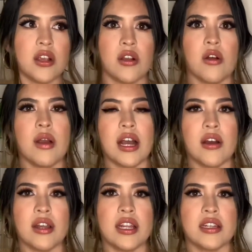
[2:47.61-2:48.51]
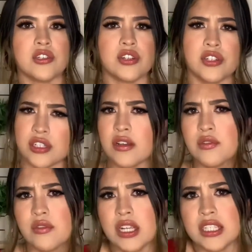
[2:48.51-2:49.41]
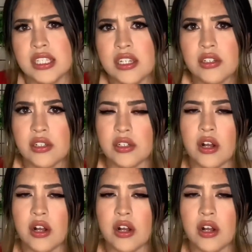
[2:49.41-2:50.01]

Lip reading: Go out and treat yourself to a nice dinner,